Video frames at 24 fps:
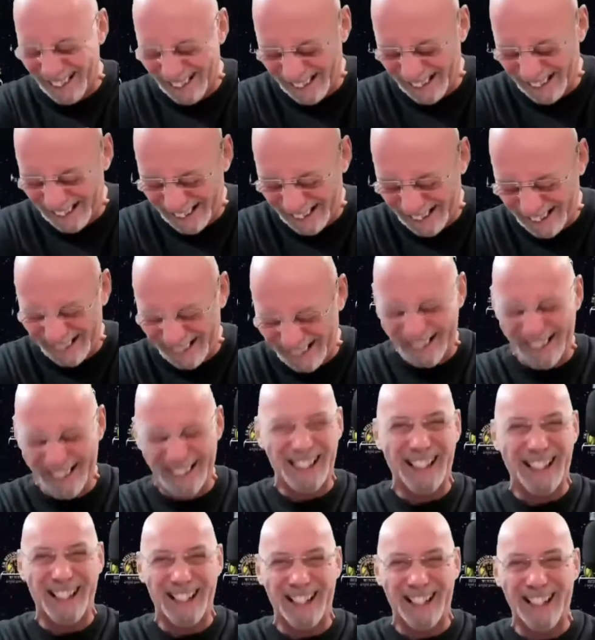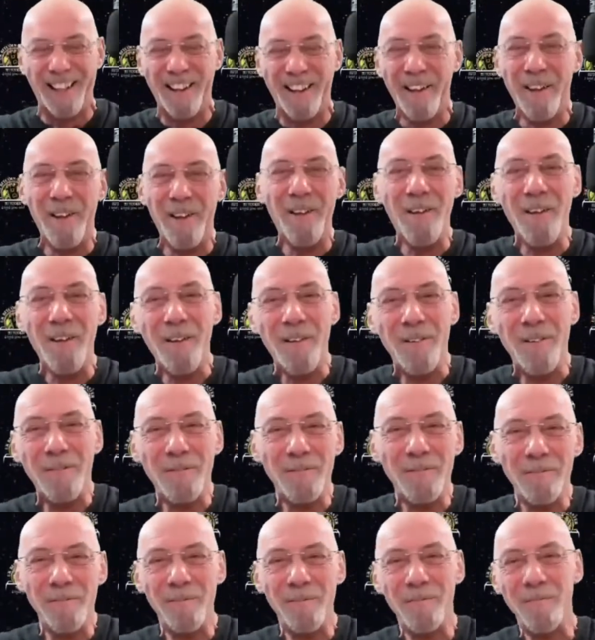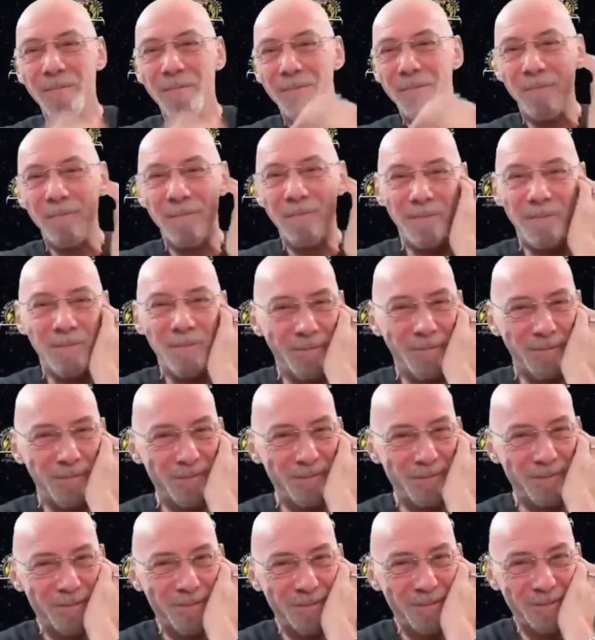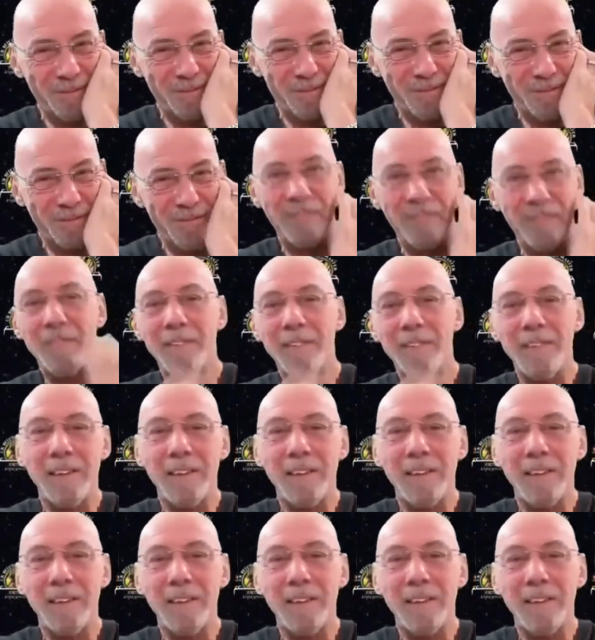someone, someone reminded me uh, this week. They said,